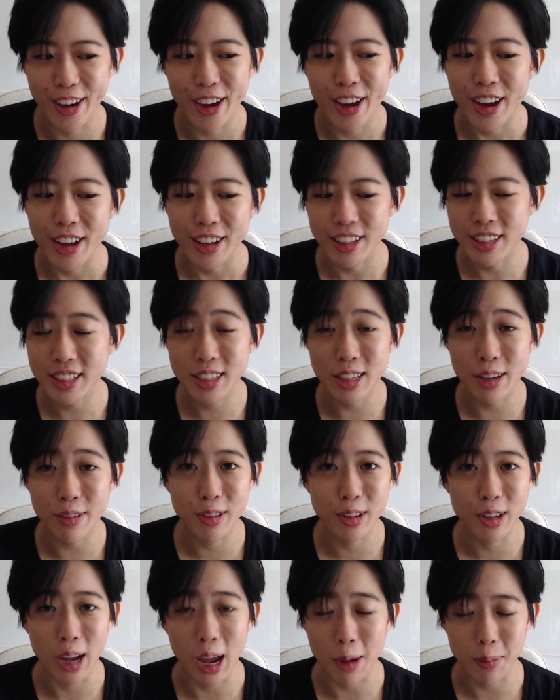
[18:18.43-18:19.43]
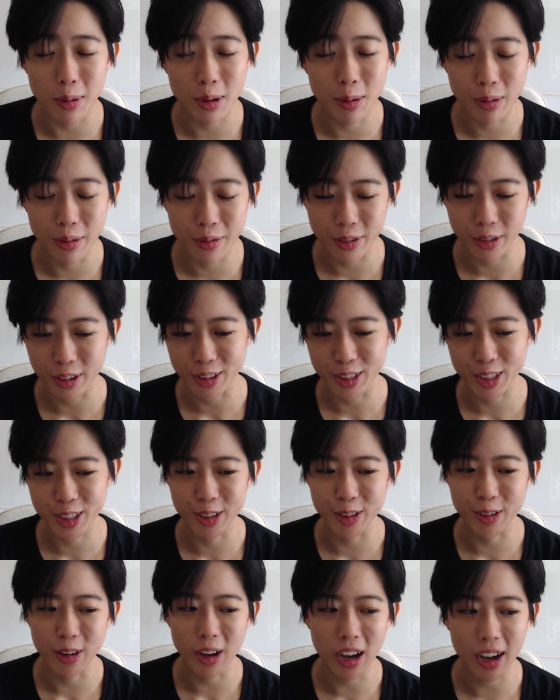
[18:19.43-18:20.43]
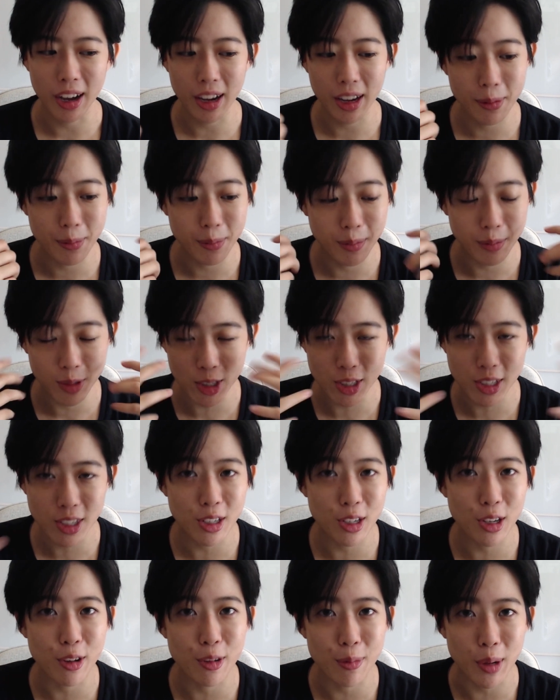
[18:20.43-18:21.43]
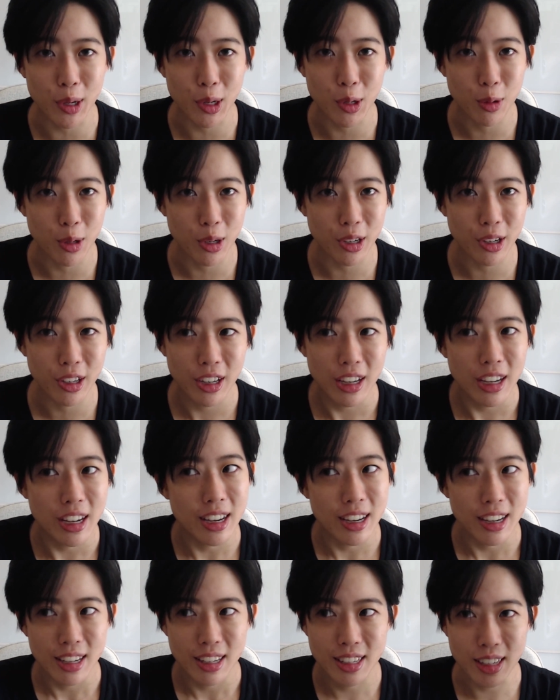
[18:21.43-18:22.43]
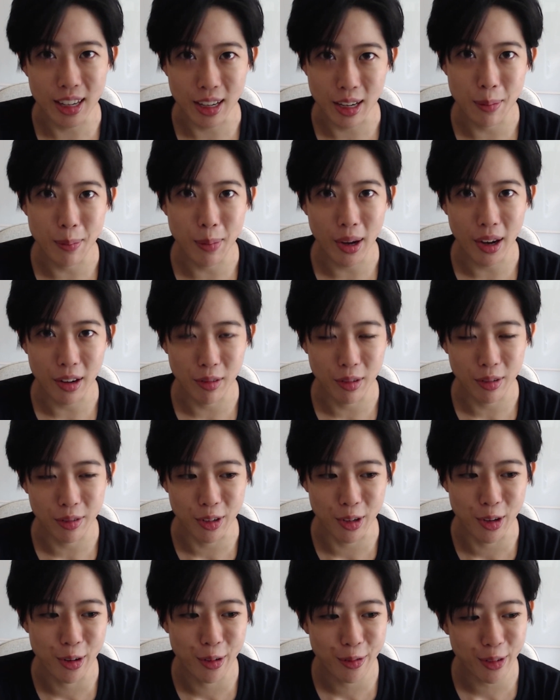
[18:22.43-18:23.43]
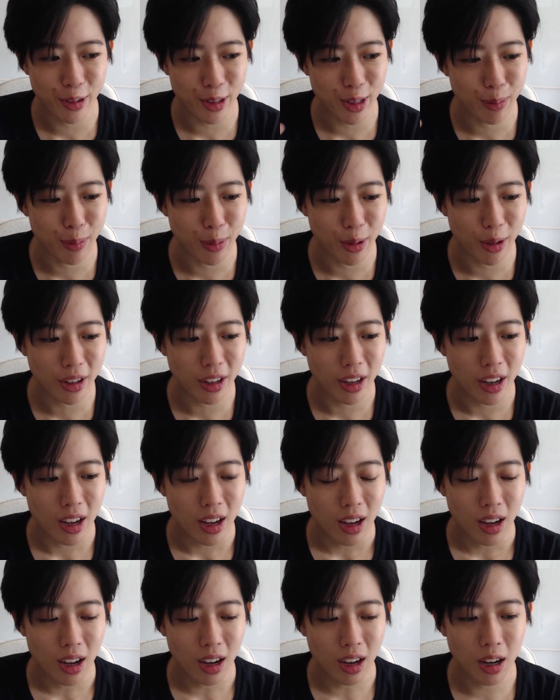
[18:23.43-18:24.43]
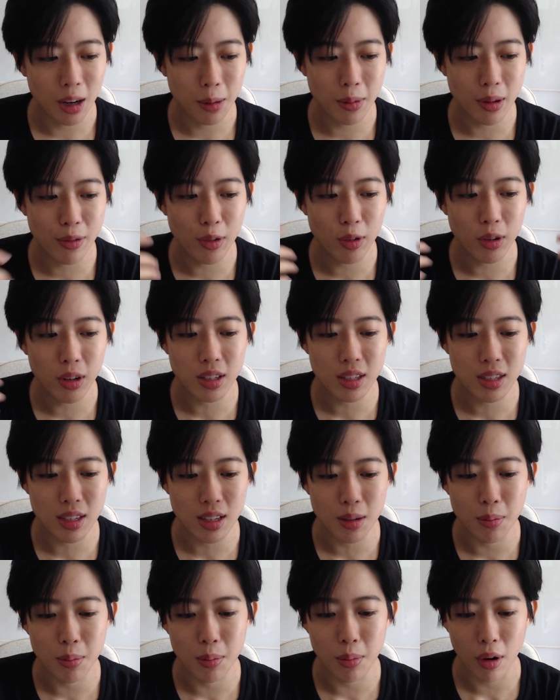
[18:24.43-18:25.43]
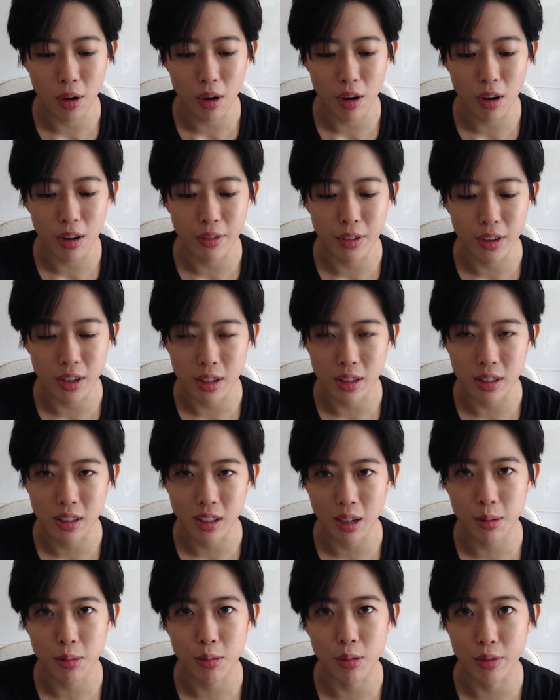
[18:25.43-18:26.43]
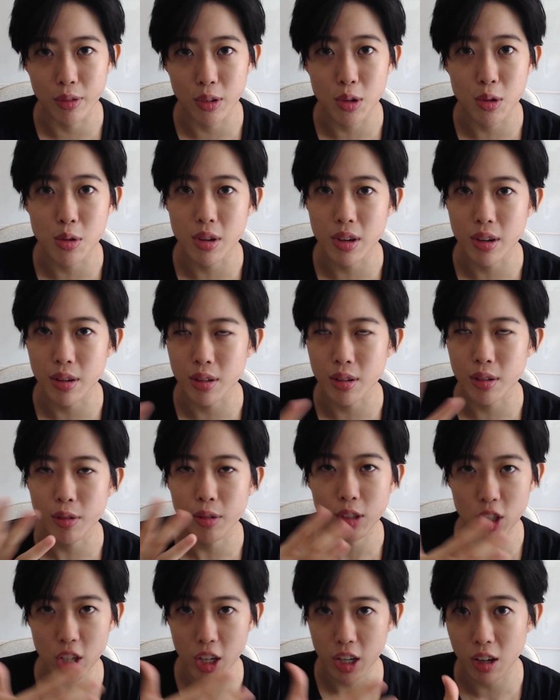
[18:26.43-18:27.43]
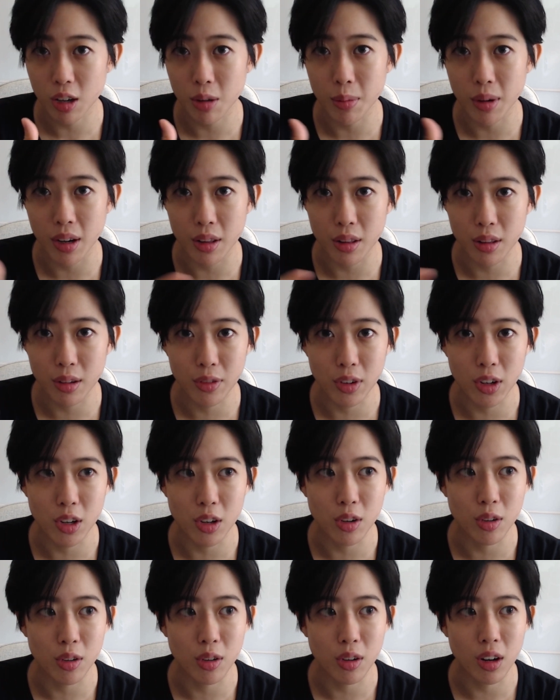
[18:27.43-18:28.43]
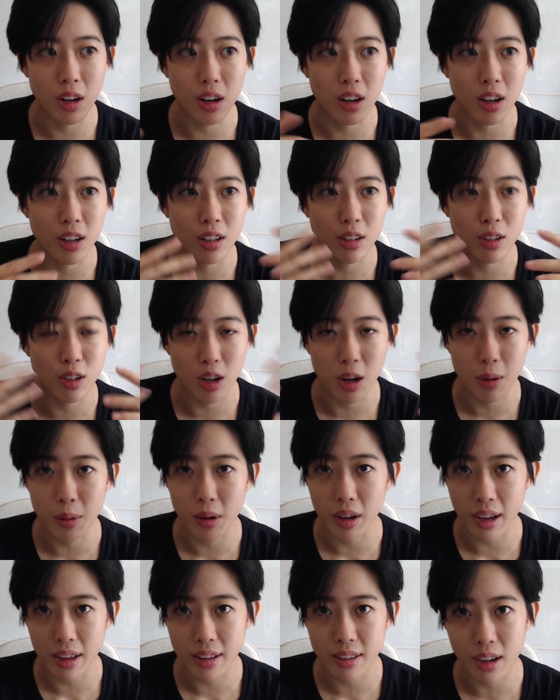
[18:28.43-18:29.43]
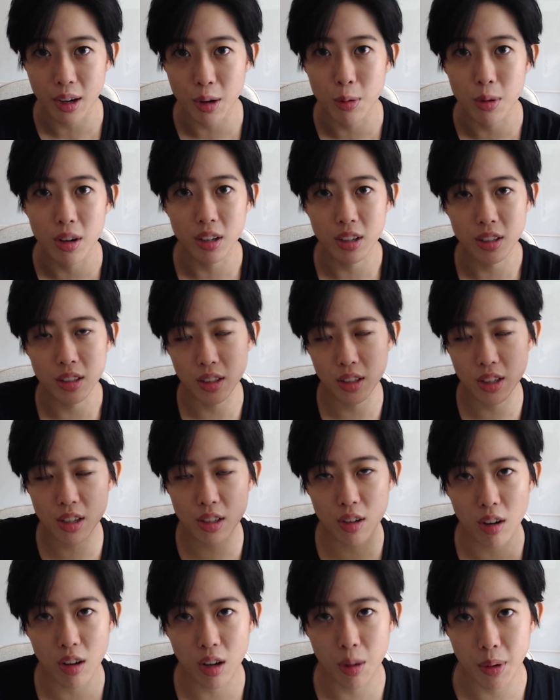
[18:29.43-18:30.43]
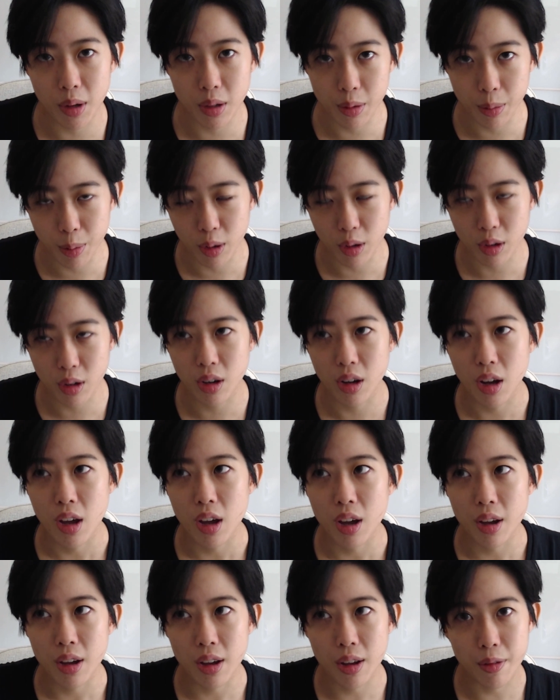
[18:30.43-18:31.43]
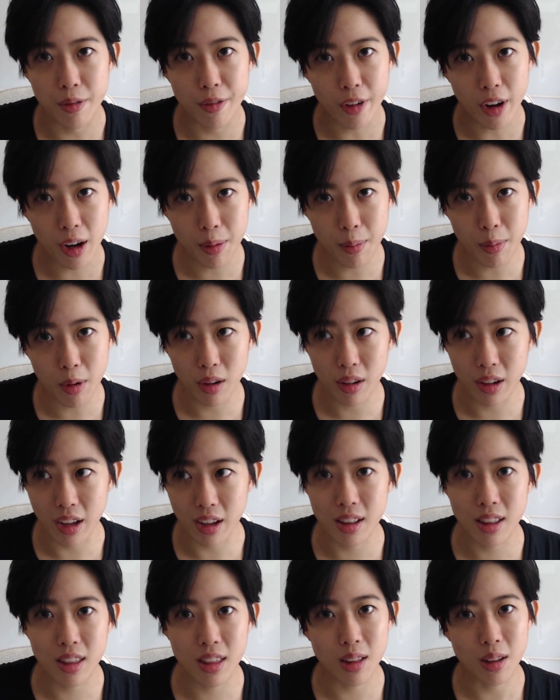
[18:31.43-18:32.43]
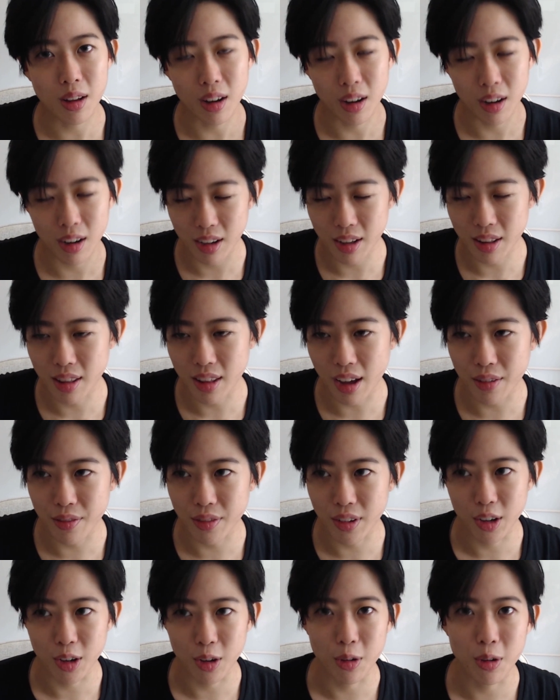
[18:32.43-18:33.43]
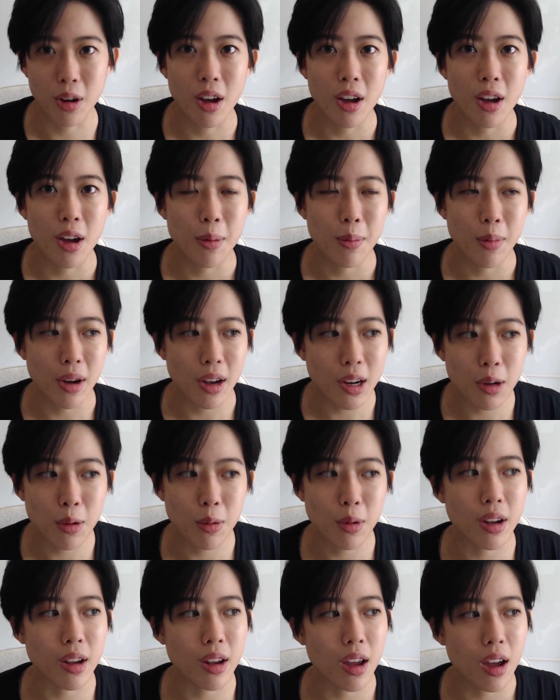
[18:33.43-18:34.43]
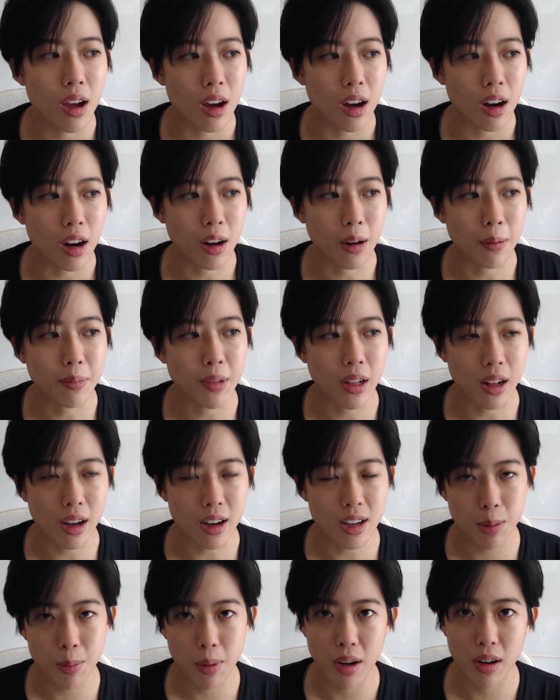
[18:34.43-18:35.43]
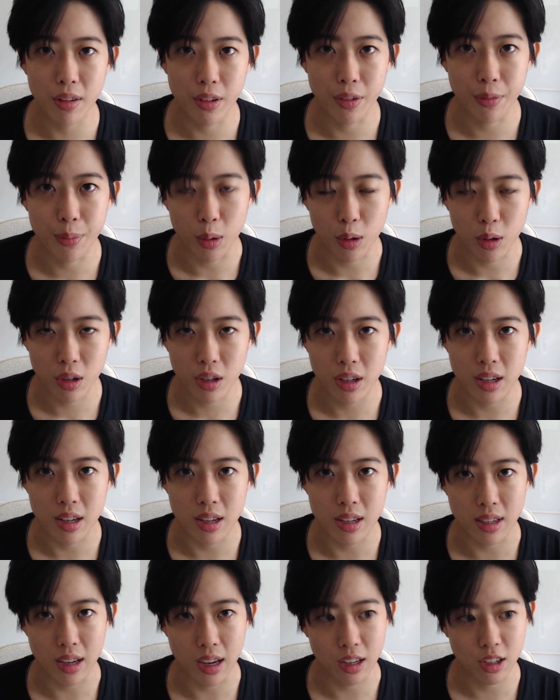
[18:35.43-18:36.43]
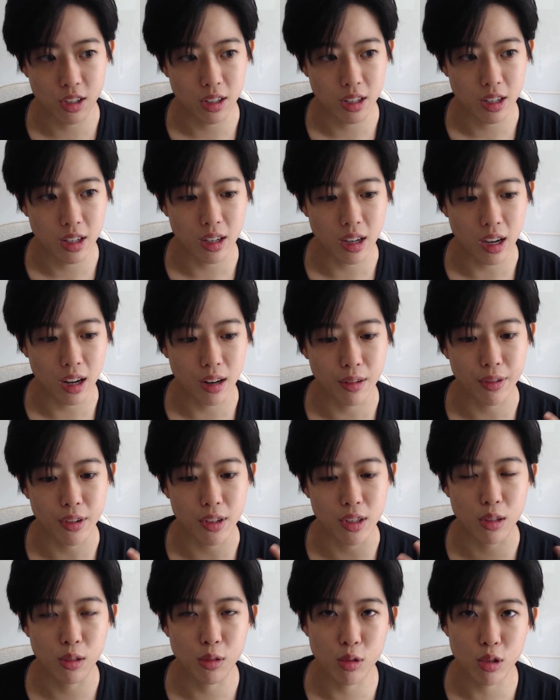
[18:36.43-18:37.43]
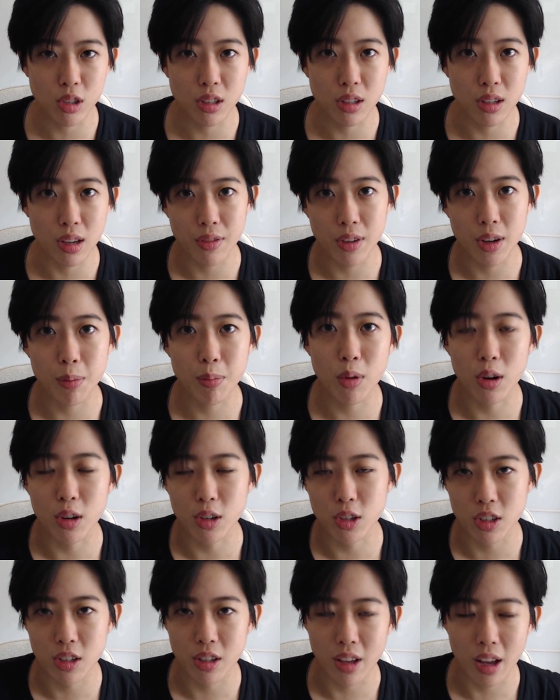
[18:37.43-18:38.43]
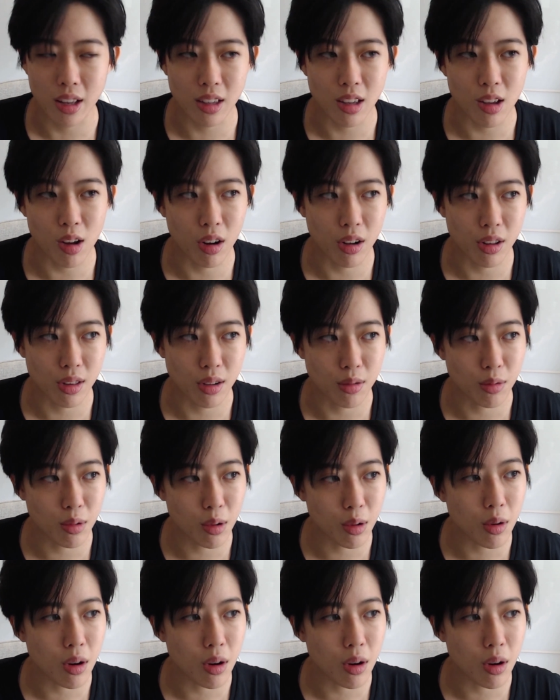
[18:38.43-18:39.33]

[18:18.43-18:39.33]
This has never really happened before, so I am just gonna give my quick second part review for the book. If you want to see more of an in-depth review, you can check out my other video talking about anti-work, because I did talk about the book in far more length in that video. But anyway, the last part of the book is actually kind of a solution-giving portion that the author wrote,